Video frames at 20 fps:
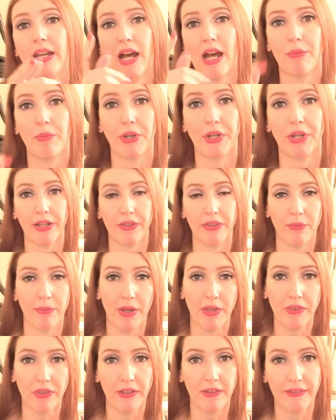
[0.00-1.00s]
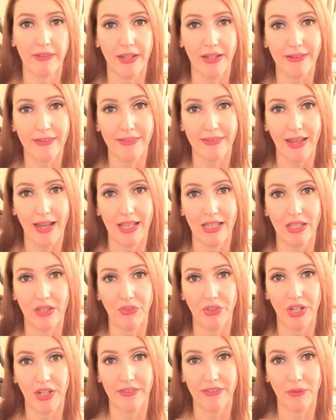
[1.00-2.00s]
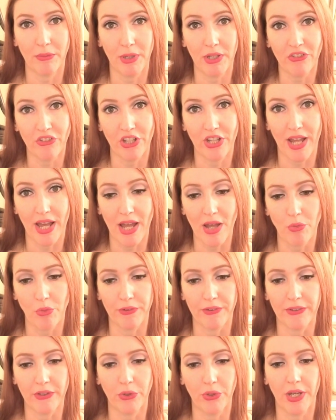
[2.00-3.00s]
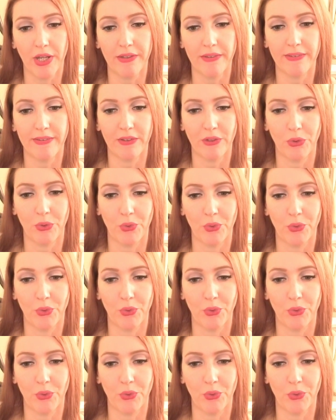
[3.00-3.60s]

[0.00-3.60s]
I'm out the monthlies next. I love you guys so much, and I will see you guys soon.